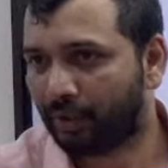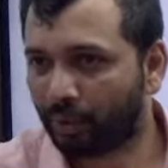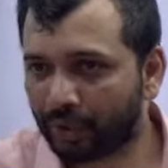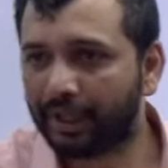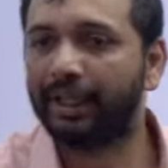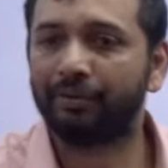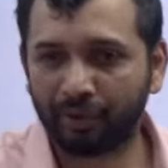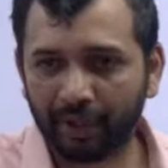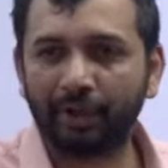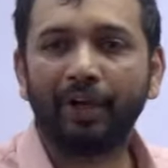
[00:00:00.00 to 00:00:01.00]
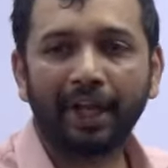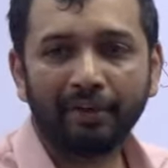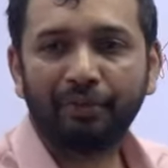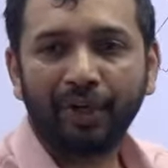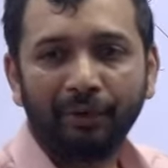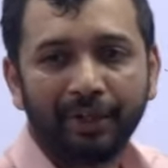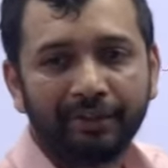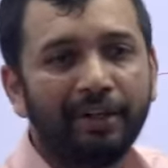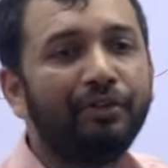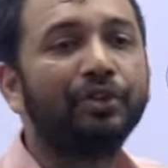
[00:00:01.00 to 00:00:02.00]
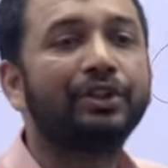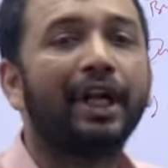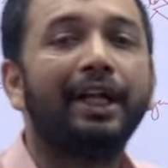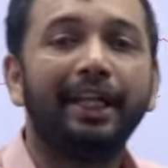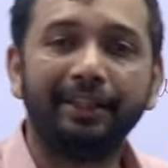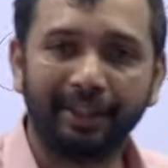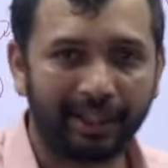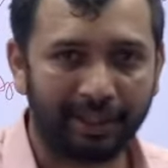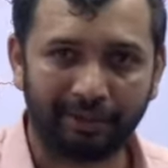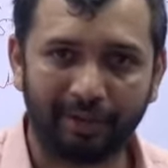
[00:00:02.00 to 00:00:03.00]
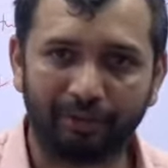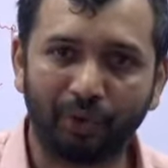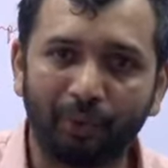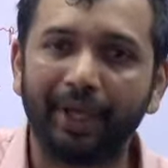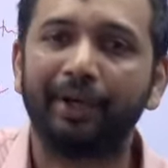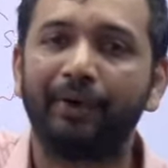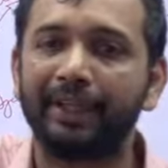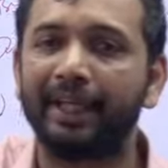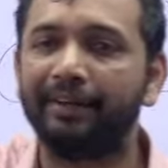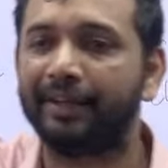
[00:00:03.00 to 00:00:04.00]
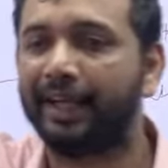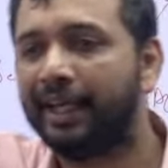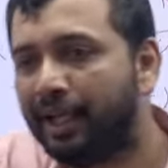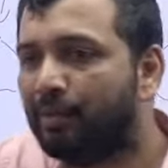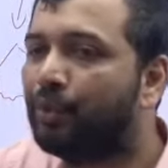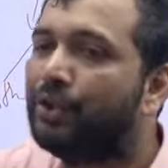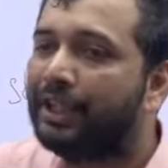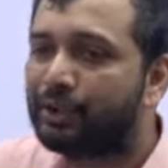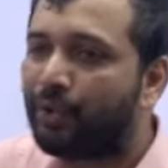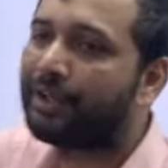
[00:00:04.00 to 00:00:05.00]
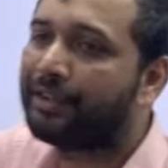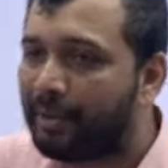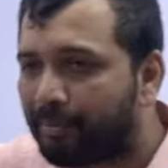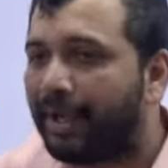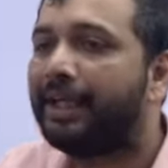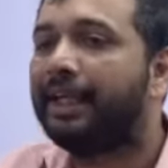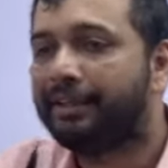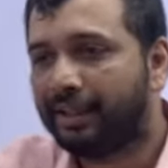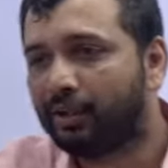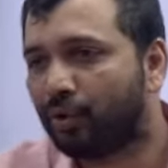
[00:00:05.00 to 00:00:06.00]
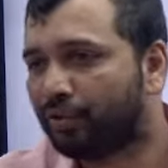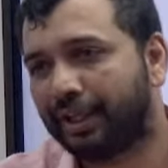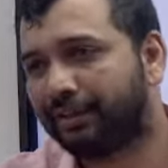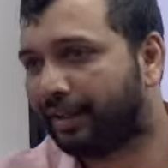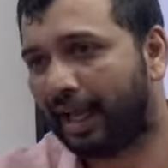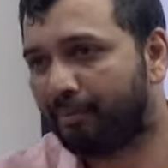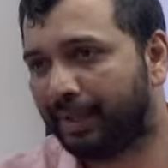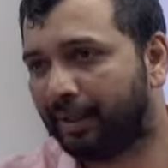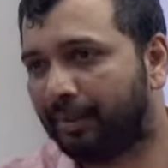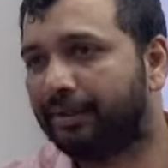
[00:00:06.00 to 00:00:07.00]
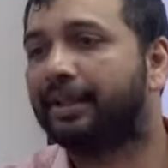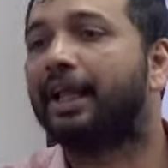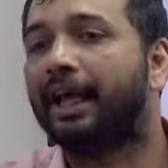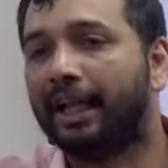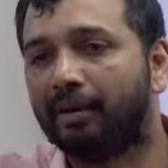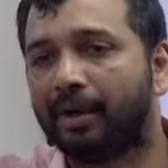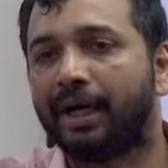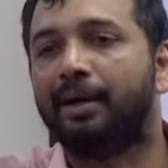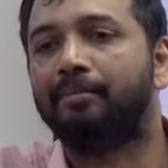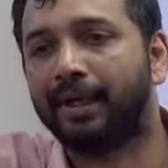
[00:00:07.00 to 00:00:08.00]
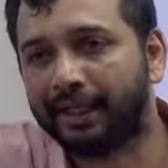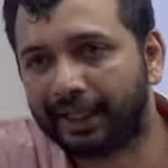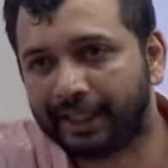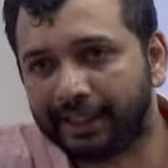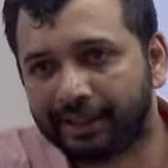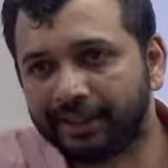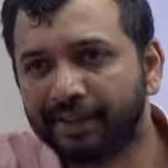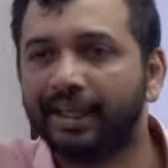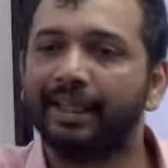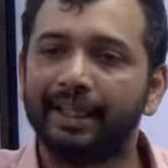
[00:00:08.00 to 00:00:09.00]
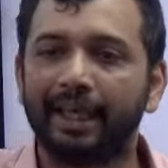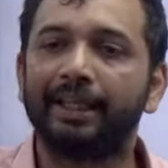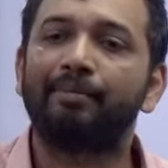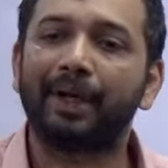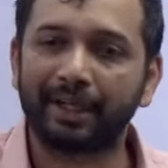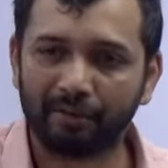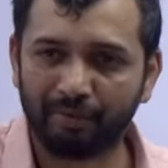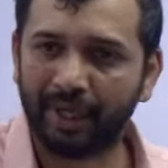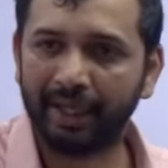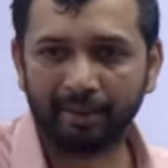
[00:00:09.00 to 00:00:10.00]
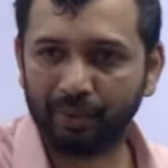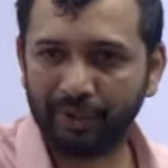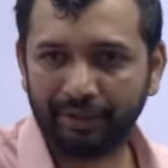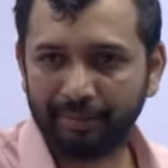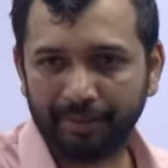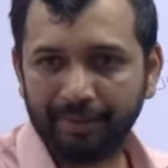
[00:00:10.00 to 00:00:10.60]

Don't teach for, you know, learn for yourself, you start teaching others. So wherever there is a Buddhist worship and teaching, those things are happening. Basically, Dalai Lama come and they teach us. They are the part of Mahayana Buddhism.